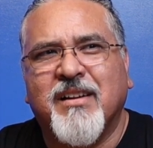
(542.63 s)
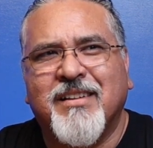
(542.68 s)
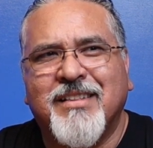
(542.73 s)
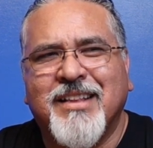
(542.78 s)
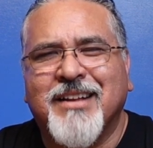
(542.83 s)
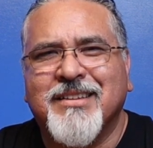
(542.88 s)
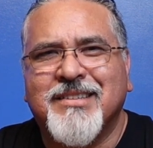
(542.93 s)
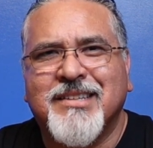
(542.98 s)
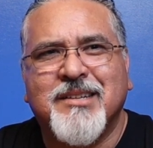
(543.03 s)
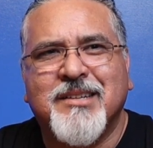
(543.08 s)
And
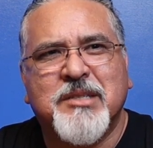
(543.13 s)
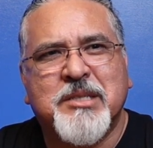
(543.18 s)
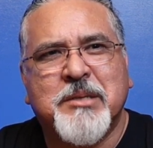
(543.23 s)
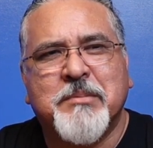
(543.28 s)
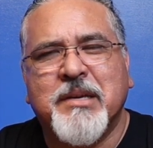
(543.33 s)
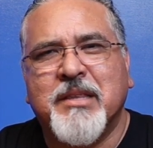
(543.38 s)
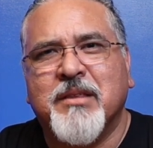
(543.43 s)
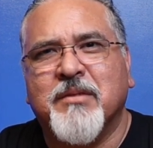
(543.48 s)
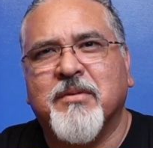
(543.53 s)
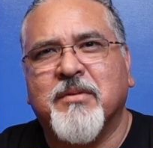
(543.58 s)
that seems to
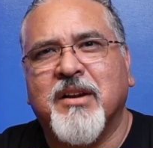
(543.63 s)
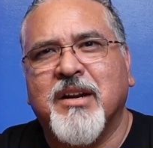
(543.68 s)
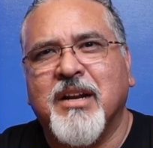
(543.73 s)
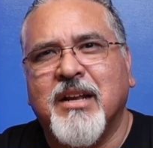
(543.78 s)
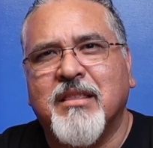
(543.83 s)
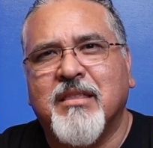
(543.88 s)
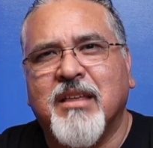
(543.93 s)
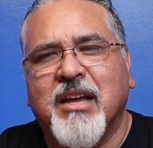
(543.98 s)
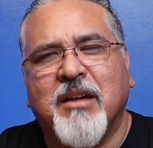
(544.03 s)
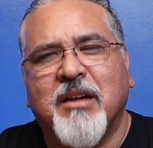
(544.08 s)
be the
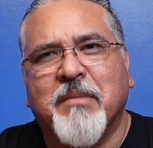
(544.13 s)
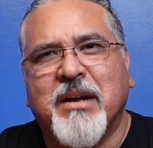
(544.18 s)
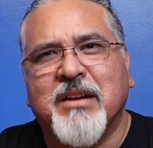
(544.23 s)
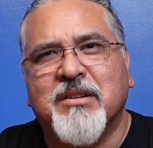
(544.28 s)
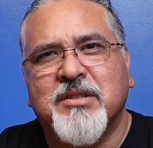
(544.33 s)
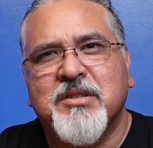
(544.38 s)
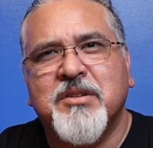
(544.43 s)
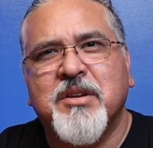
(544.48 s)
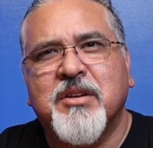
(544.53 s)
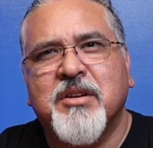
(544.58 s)
running thing.
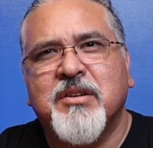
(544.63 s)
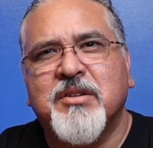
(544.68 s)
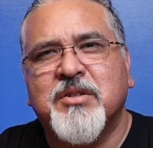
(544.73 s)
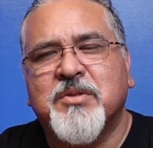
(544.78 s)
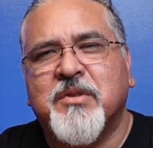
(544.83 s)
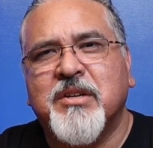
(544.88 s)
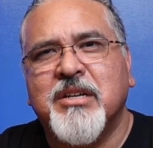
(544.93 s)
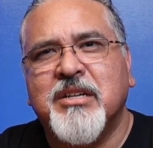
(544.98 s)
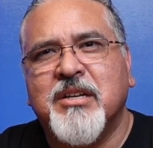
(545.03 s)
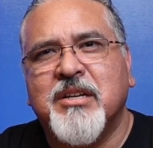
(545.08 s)
About
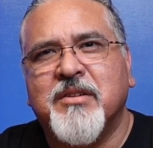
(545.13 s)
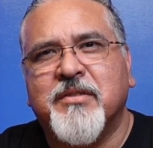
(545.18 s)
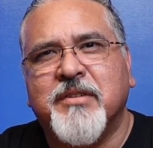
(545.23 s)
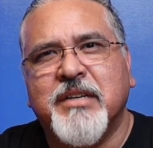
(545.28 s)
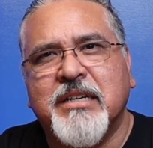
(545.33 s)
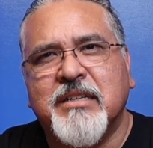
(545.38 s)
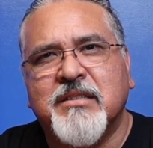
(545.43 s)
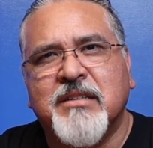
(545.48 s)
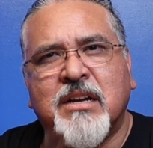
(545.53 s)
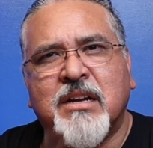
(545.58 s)
220
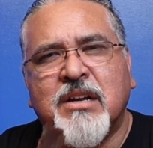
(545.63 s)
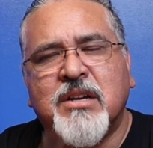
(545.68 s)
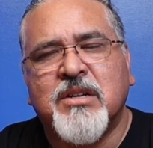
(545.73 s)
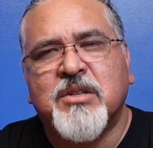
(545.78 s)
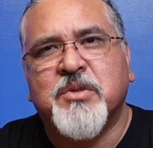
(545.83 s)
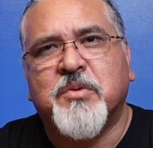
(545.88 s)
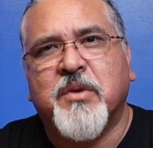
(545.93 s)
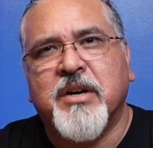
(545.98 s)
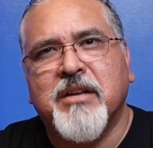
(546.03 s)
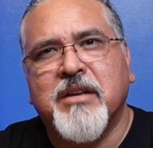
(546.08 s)
degrees,
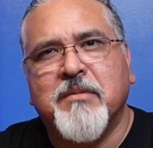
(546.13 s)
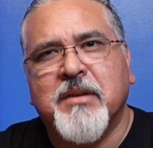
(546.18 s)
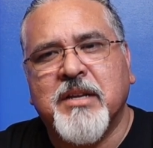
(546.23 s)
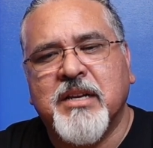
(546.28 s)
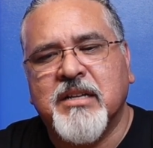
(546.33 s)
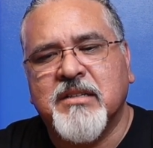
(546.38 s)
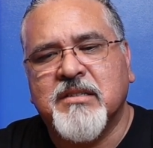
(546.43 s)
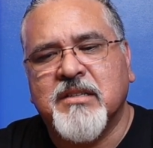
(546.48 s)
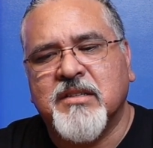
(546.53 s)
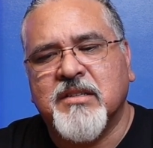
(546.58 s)
20
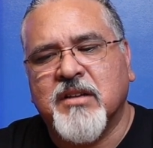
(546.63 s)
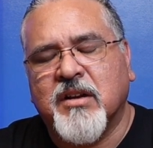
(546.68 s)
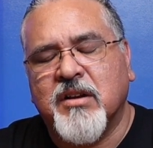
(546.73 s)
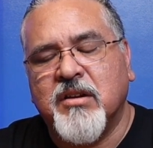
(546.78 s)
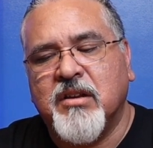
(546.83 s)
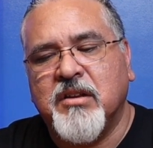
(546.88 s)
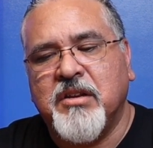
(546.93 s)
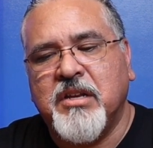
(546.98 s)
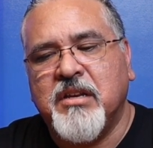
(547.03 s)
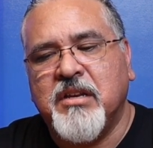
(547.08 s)
minutes is all
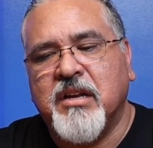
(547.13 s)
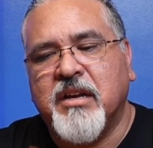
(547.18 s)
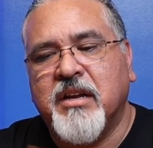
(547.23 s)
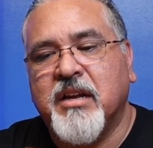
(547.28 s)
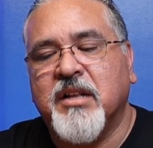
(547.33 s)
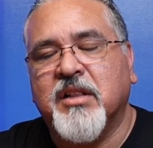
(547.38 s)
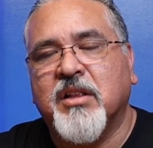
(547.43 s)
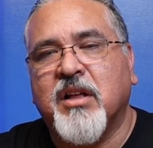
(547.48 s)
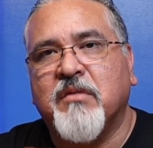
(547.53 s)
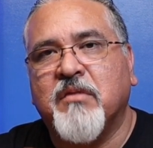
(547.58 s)
you need to
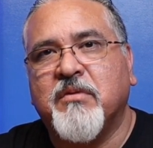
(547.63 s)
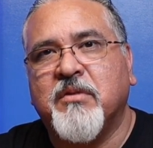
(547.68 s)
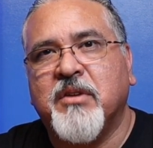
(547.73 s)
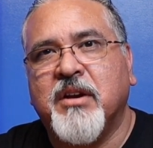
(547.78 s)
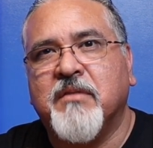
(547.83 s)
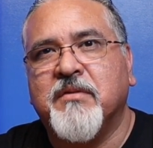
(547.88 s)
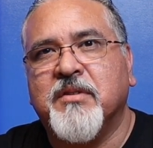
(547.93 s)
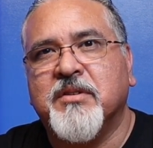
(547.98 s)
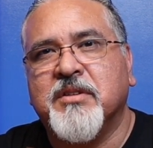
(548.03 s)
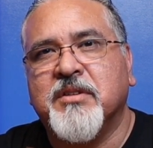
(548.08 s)
kill off
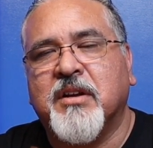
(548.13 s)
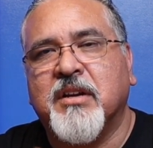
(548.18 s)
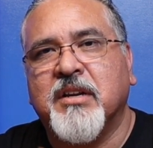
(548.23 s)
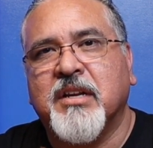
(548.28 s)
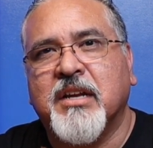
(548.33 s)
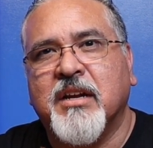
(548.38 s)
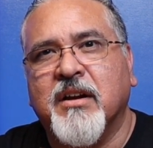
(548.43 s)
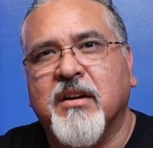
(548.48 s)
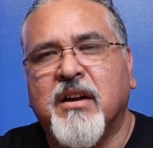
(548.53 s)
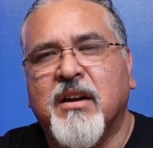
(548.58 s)
whatever's on
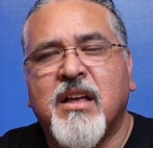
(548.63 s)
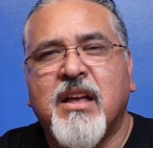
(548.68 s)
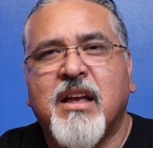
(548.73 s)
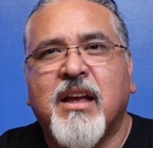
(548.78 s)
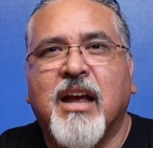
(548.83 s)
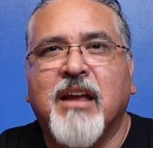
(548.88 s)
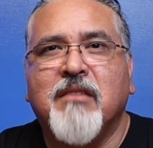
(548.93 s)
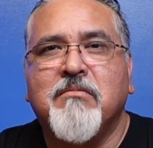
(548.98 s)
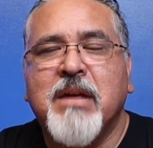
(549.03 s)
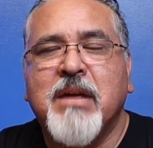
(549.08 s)
here.
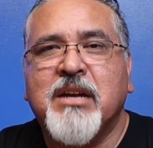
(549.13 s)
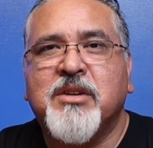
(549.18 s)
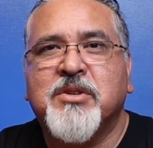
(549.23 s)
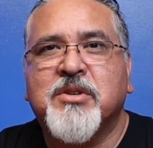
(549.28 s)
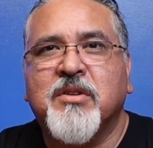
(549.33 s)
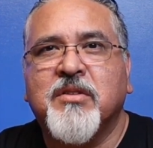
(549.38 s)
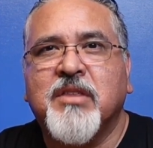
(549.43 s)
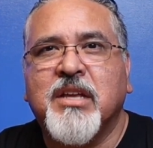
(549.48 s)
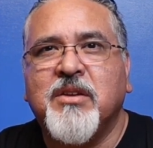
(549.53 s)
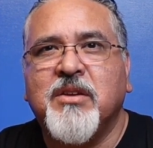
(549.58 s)
And make
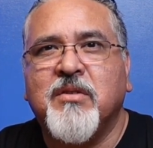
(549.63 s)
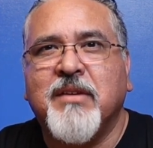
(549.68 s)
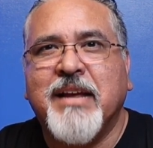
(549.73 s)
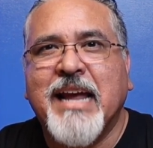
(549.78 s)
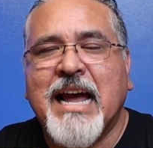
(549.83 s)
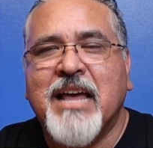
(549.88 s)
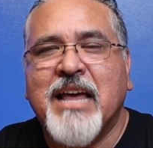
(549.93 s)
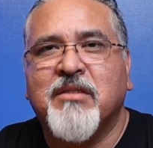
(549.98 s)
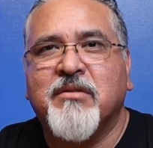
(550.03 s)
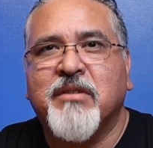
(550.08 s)
sure that you
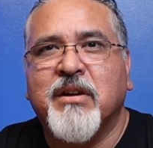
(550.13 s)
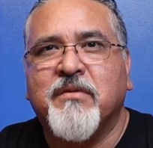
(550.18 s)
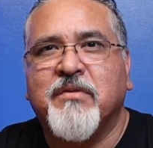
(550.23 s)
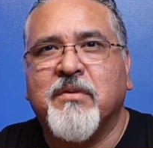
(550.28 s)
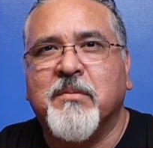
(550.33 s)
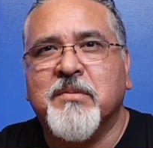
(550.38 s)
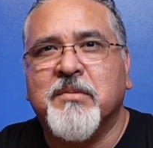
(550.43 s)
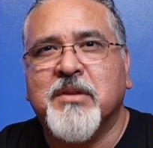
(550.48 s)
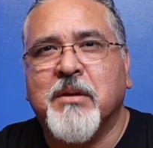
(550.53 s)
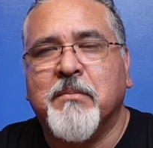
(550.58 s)
gather it
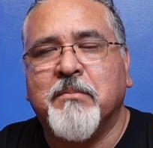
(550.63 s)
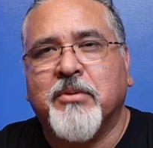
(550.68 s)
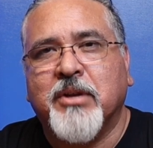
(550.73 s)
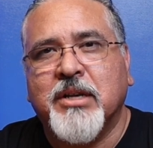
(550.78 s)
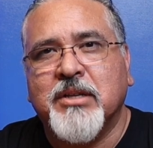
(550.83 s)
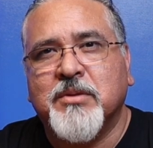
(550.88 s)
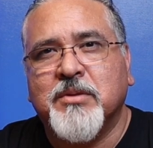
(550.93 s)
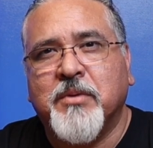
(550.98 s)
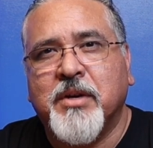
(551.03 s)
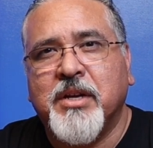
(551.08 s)
from
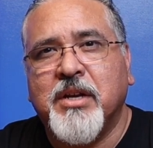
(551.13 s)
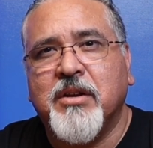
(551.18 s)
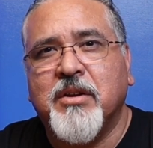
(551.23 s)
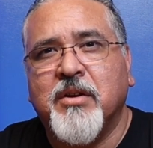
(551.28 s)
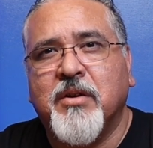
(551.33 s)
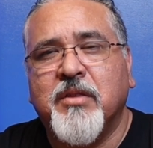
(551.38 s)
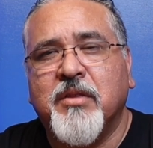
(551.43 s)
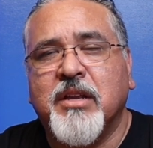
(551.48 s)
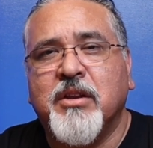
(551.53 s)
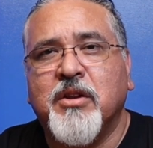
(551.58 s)
someplace where you
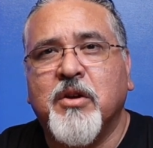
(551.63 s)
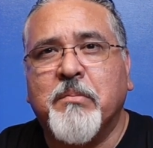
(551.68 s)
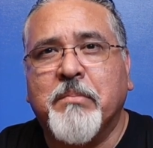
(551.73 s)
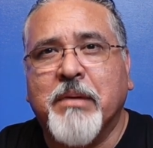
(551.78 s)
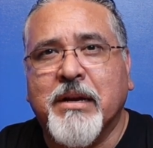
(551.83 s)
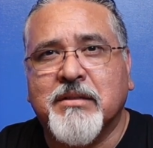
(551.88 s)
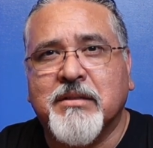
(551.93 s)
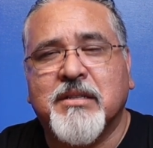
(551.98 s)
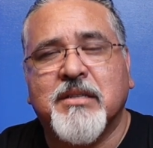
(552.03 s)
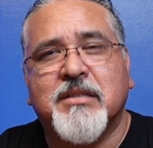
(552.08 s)
know that no
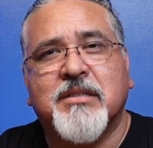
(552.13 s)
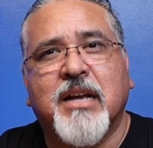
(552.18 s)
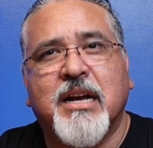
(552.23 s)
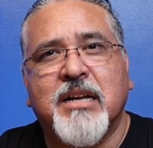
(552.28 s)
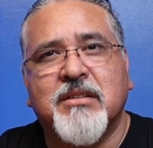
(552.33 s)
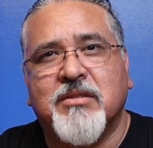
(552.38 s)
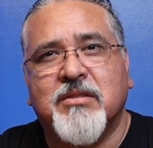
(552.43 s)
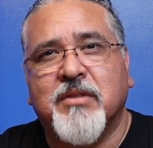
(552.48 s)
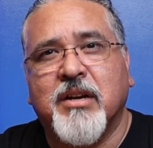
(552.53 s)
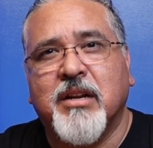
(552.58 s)

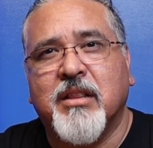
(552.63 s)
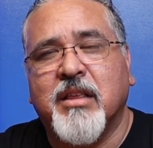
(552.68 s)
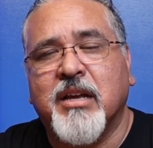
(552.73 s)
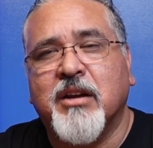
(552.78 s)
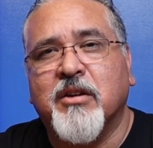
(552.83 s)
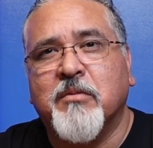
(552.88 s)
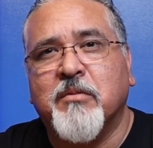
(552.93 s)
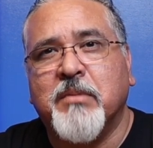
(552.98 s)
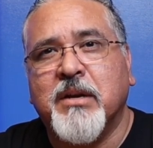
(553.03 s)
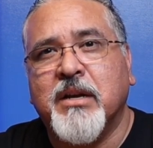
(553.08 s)
pesticides or
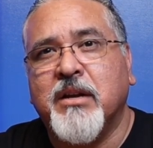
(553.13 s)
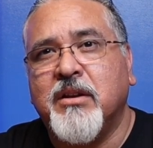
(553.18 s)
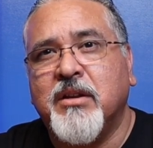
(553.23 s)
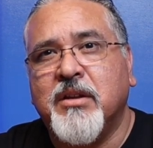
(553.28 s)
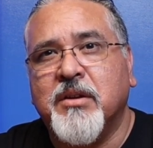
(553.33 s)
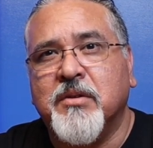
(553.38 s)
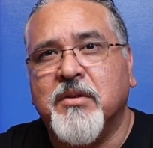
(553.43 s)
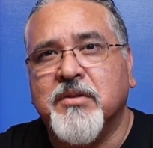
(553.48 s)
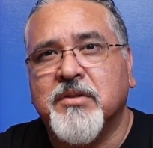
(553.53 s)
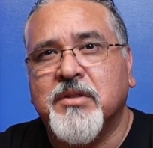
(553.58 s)
anything are being
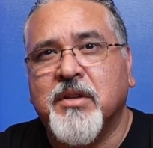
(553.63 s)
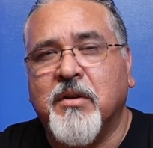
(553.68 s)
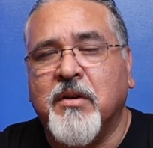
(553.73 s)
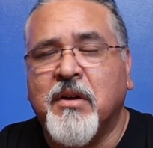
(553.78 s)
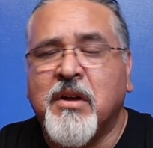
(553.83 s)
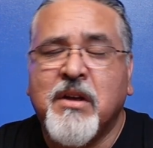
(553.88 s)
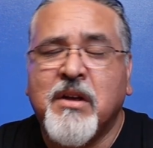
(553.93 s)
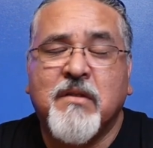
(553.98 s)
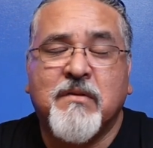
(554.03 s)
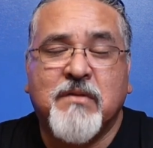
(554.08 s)
used. So
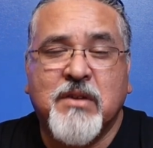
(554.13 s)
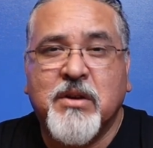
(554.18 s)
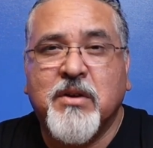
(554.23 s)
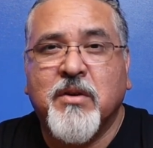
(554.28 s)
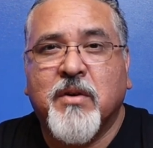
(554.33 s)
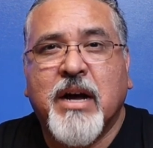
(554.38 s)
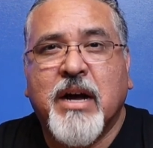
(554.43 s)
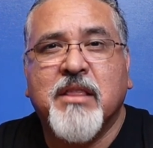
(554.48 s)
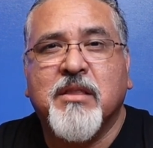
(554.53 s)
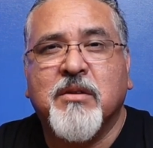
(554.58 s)
if you
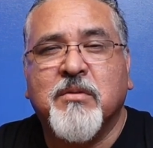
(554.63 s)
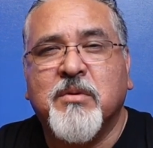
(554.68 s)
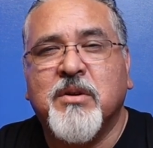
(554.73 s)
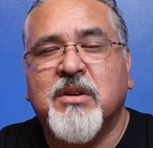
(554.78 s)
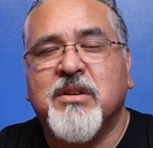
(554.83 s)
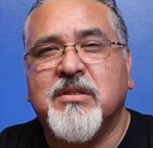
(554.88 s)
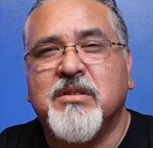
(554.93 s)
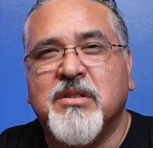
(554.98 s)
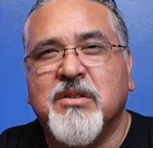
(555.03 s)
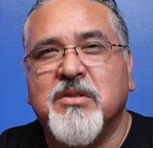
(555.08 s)
go out in the
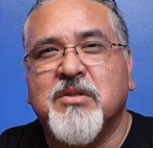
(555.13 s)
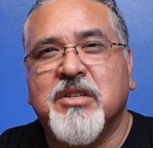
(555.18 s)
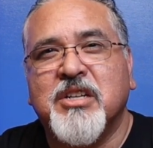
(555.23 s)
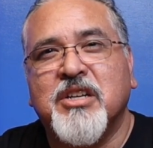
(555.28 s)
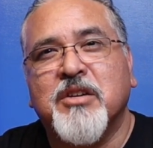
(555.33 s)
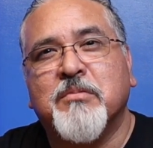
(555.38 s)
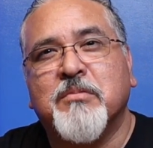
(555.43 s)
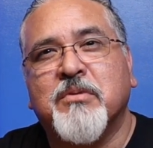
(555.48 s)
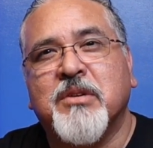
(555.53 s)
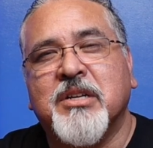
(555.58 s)
woods, usually
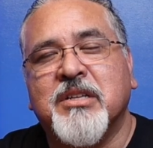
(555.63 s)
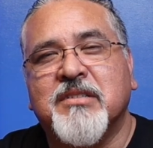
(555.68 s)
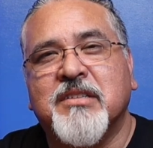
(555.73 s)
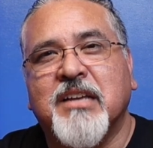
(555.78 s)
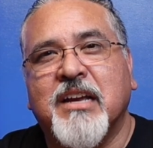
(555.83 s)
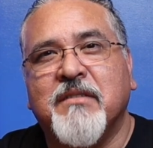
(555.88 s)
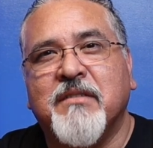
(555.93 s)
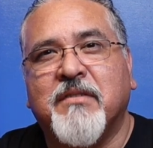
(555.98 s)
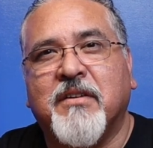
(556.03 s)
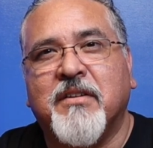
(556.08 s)
you're pretty
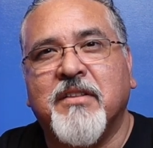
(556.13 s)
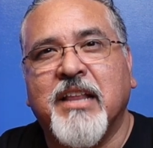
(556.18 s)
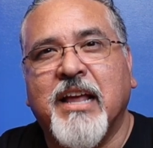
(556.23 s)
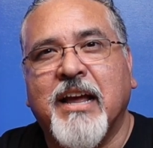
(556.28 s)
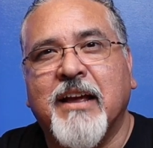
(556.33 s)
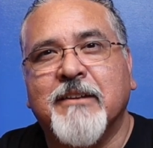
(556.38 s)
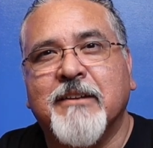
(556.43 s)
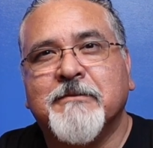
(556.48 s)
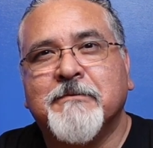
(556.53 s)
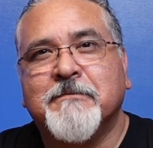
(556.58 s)
safe on
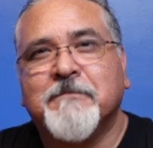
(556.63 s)
that.